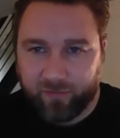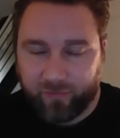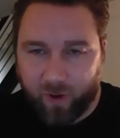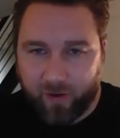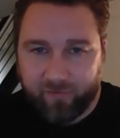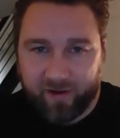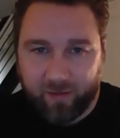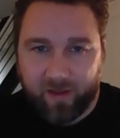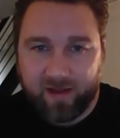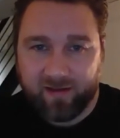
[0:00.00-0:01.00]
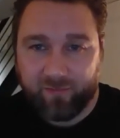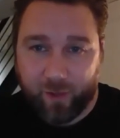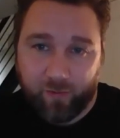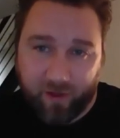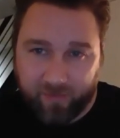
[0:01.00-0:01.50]
Or I'd recommend if
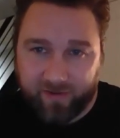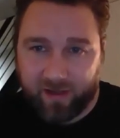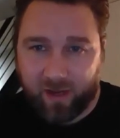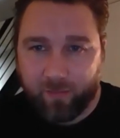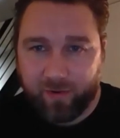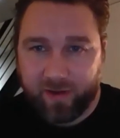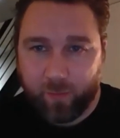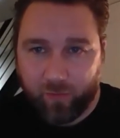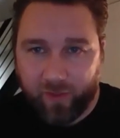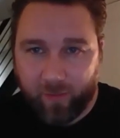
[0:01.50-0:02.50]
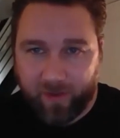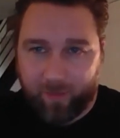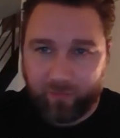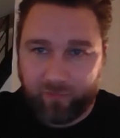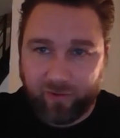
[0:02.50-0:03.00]
they were a limited company, would they be
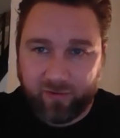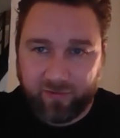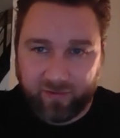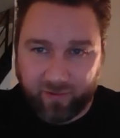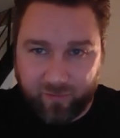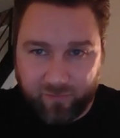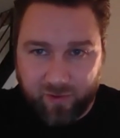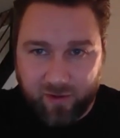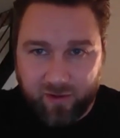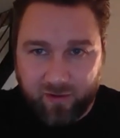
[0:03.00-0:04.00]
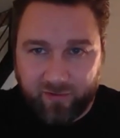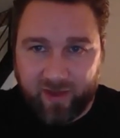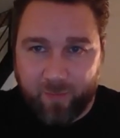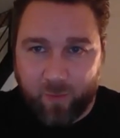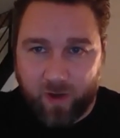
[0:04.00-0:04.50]
able to? So the
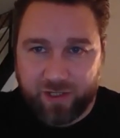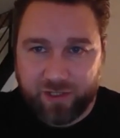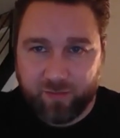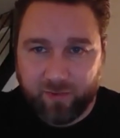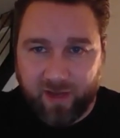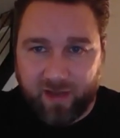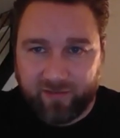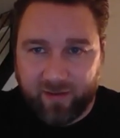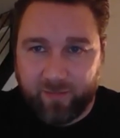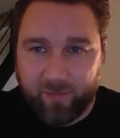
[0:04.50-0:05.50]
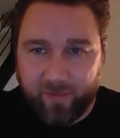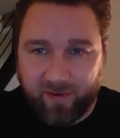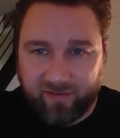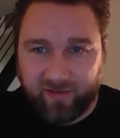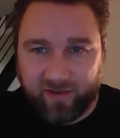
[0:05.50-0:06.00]
same question, but as a limited
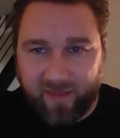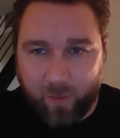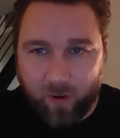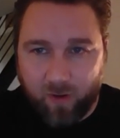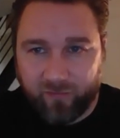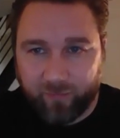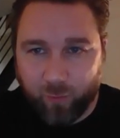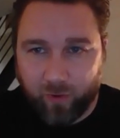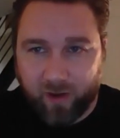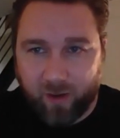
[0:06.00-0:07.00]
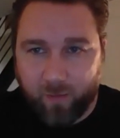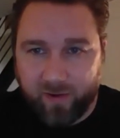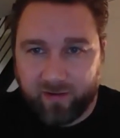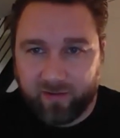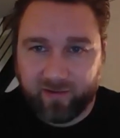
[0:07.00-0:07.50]
business, can they work for smaller
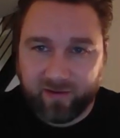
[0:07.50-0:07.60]
companies